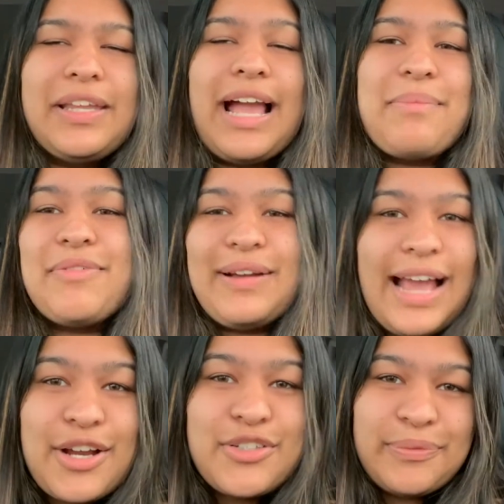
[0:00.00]
Like I'm a very
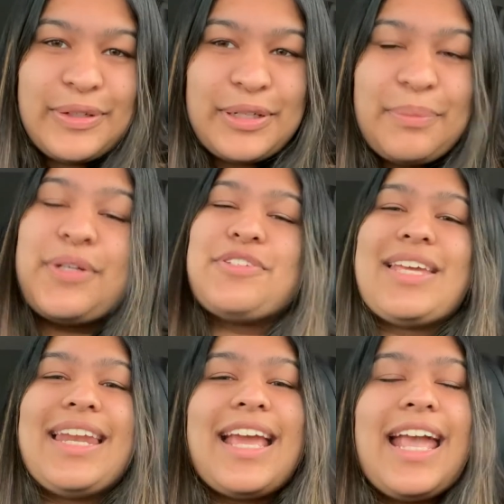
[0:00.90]
extroverted
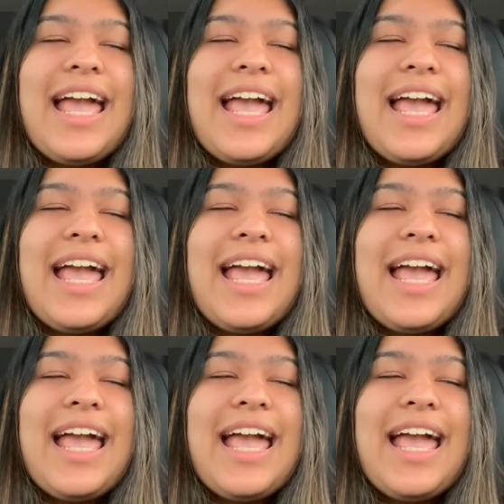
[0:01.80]
person,